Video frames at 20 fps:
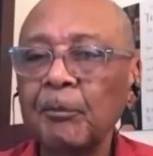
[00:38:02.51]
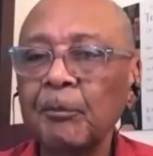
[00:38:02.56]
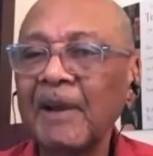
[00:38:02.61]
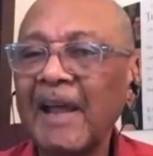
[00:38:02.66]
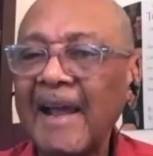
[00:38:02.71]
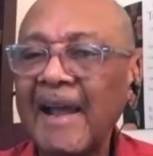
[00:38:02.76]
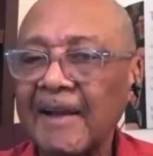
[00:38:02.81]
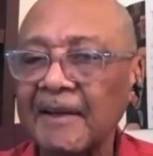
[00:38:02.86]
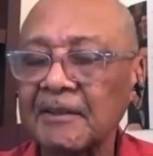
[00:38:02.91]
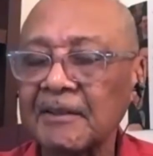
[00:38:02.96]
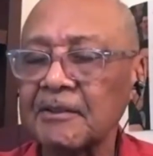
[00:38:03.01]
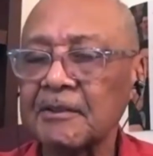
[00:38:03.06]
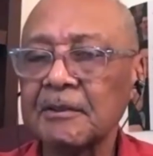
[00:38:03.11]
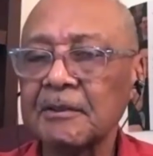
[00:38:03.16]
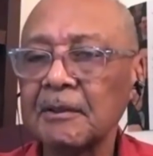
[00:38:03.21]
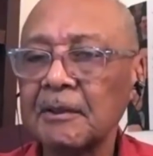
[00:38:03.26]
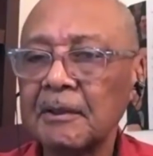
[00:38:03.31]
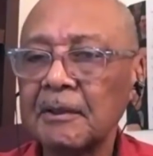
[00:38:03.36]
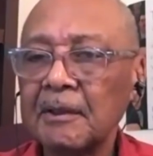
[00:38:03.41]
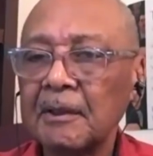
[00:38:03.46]
for
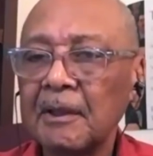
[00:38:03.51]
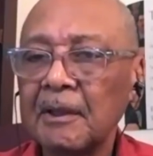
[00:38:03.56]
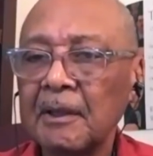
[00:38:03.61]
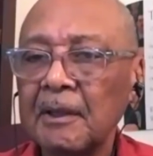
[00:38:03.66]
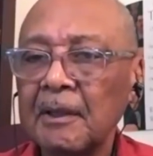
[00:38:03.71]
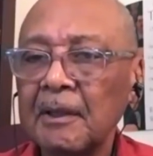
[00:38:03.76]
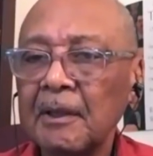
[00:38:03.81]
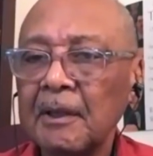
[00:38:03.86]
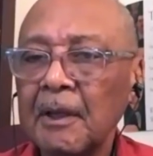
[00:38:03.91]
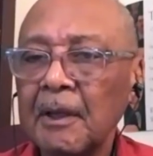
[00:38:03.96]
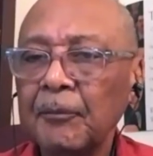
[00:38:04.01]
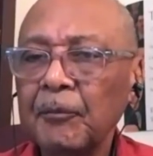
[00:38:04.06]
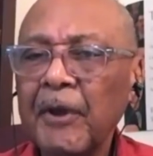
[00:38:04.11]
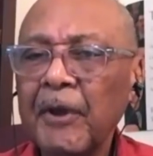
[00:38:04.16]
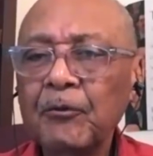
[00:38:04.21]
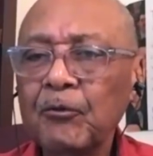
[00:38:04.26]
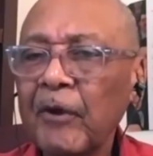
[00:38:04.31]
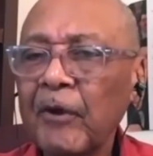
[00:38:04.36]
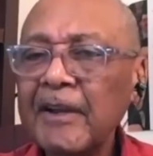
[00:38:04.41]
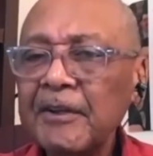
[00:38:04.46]
Blacks,
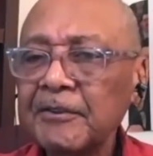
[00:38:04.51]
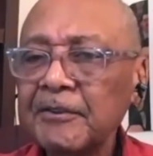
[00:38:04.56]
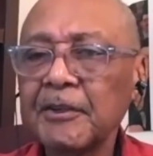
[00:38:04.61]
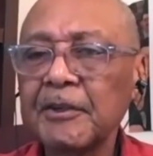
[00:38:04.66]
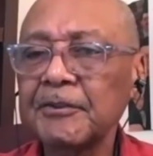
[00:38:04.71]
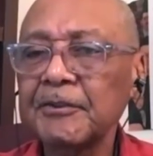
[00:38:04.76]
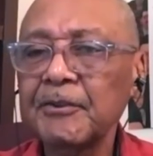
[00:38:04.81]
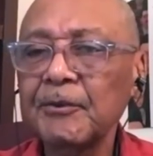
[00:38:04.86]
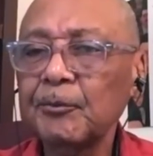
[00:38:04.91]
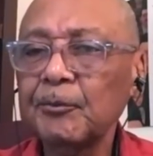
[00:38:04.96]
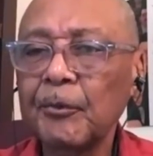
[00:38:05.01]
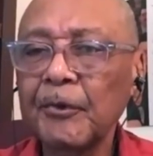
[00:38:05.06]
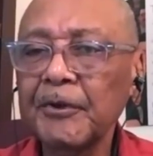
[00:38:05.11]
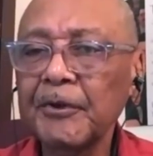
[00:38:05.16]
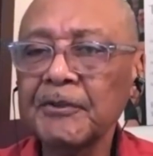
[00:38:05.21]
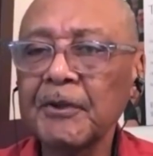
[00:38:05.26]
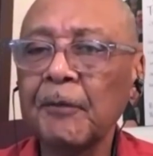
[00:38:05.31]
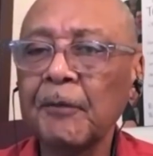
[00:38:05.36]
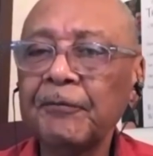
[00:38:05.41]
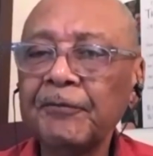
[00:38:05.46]
when racism
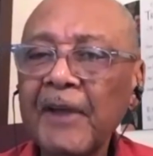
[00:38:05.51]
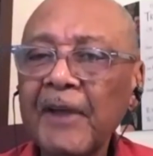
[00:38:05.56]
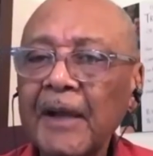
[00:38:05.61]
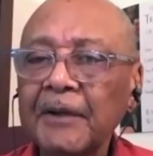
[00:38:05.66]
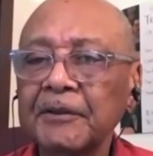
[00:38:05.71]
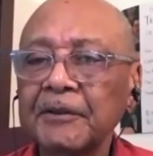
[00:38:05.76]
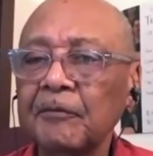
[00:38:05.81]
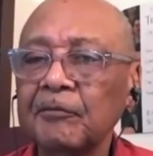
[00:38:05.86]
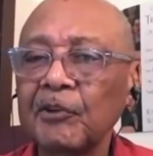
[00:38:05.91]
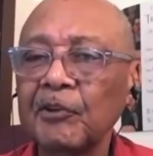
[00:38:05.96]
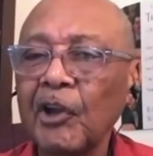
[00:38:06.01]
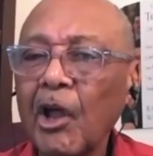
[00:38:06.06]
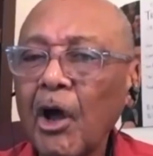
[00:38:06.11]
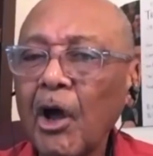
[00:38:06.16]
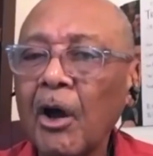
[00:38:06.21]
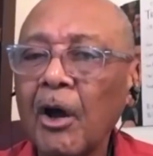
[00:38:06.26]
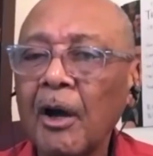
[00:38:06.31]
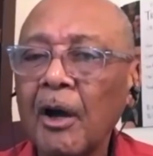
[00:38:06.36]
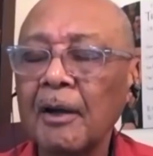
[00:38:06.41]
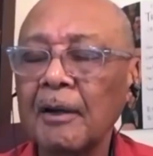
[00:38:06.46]
was a fact of
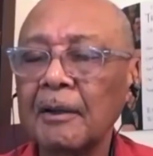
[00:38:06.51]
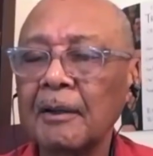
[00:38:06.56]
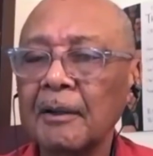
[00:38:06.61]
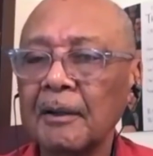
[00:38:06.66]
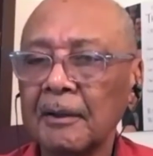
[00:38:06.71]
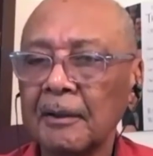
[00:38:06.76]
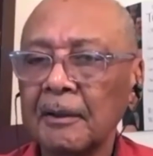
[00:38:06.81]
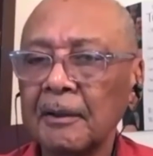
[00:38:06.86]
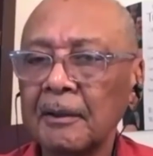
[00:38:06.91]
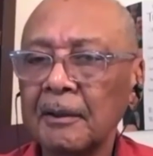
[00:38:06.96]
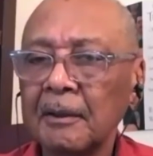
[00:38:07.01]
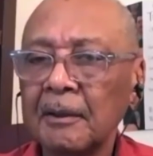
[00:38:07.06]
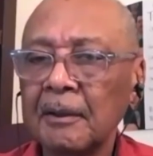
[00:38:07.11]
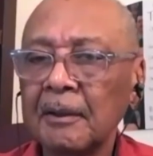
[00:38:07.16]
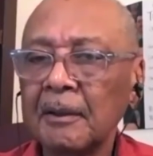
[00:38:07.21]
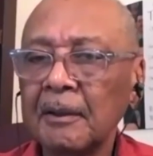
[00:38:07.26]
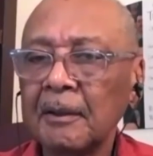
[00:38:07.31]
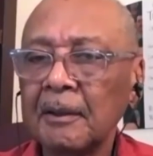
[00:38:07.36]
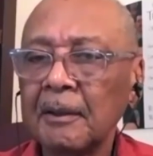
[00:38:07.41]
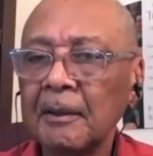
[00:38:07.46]
law,
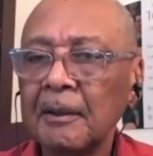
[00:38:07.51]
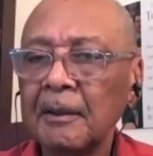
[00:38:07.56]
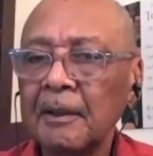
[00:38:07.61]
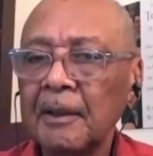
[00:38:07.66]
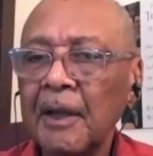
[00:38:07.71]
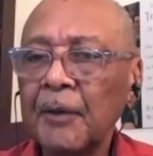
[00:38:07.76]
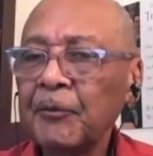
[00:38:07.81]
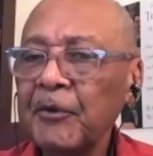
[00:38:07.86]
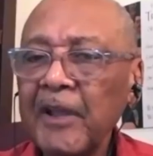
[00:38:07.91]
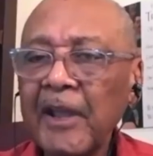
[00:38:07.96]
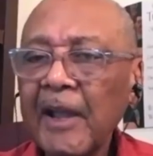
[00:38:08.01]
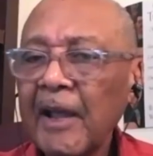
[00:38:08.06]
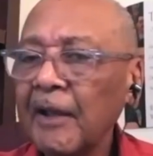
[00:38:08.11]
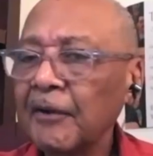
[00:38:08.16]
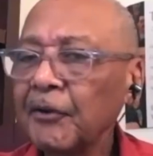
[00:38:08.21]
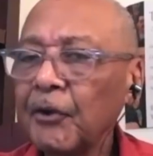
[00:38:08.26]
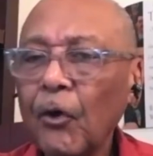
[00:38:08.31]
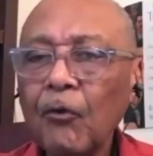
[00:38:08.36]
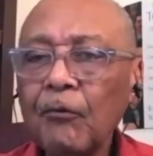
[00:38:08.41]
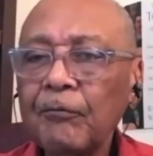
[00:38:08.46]
and we
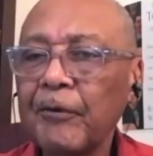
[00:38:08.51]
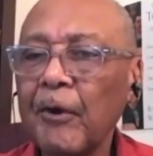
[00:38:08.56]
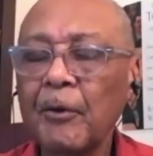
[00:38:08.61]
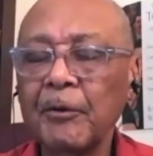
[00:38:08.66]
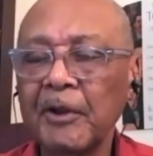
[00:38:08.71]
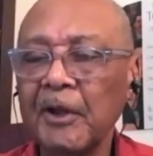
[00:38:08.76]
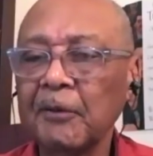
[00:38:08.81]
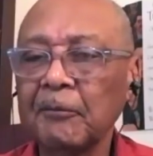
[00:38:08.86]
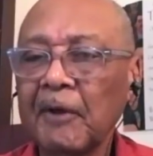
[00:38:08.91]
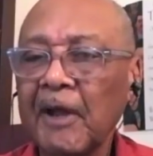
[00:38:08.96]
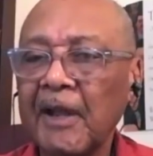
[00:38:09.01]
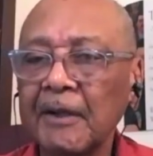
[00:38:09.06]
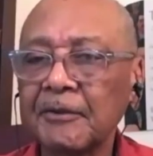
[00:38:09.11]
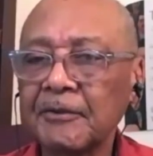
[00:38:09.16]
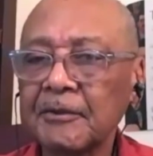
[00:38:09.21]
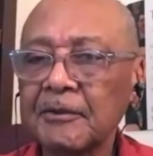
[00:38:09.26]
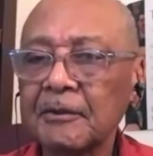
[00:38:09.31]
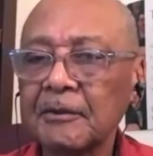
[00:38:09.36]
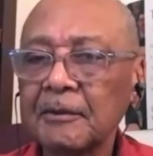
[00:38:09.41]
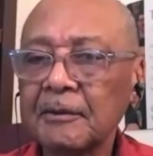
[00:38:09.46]
had no voting
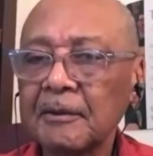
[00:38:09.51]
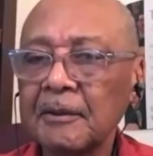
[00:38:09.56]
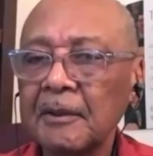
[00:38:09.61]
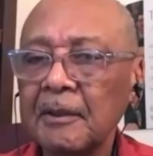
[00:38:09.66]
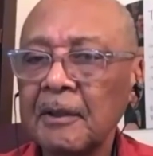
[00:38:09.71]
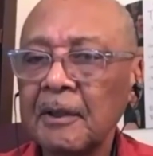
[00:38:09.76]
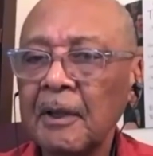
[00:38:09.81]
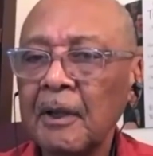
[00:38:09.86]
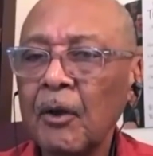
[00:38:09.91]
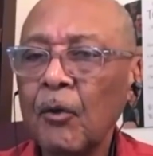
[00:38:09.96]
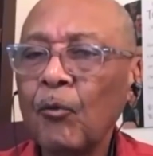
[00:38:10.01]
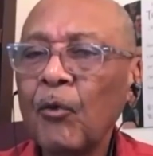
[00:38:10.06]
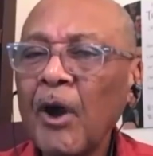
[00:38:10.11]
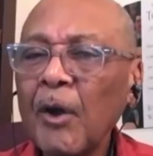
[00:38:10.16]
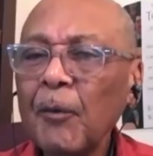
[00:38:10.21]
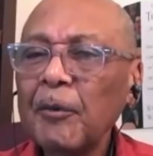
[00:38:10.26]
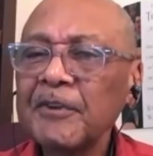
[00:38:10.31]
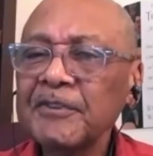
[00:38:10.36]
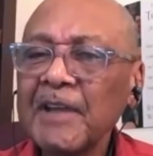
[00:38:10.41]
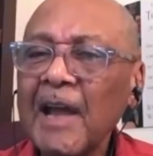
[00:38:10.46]
rights.
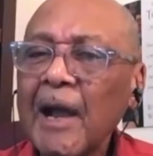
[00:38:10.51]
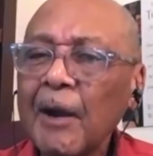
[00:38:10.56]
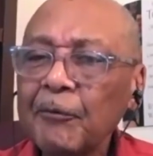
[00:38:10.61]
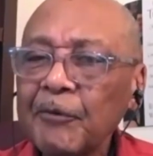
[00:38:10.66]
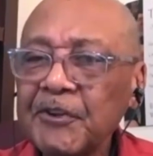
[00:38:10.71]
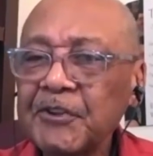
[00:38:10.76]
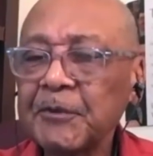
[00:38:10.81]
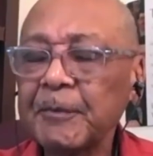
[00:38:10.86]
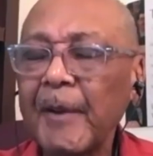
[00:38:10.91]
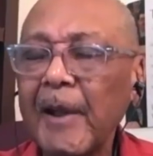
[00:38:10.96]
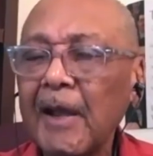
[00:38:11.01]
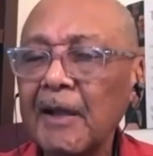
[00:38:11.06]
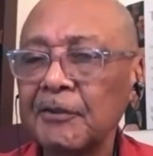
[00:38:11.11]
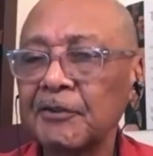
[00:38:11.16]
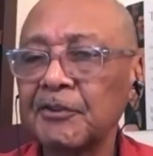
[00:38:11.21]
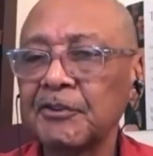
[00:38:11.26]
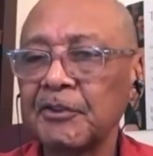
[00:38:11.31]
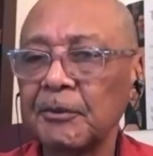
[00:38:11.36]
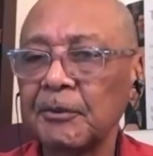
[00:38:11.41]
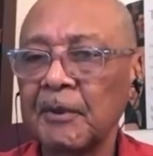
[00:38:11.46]
What was our
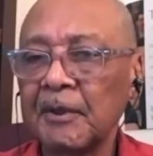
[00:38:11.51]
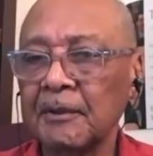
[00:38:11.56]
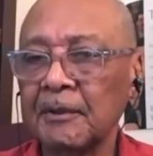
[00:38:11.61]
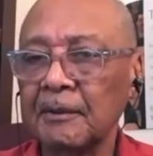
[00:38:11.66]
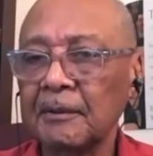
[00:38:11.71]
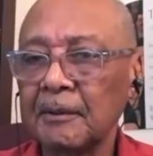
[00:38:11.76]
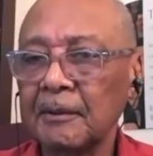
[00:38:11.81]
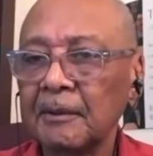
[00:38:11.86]
response to it?